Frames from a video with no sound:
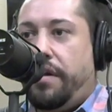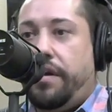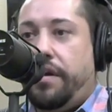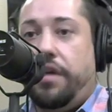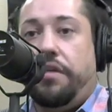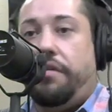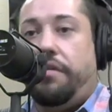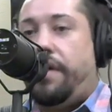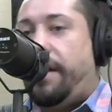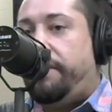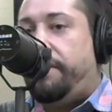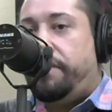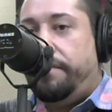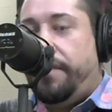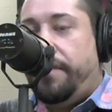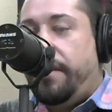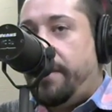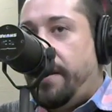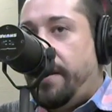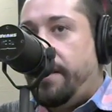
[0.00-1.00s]
You don't have to be
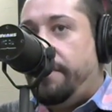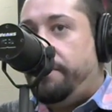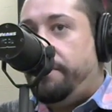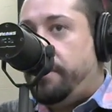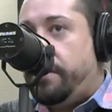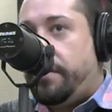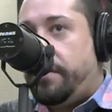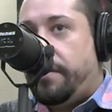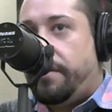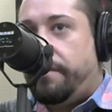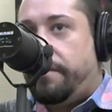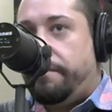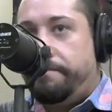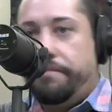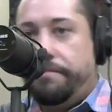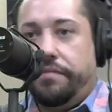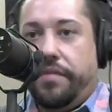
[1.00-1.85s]
native to come.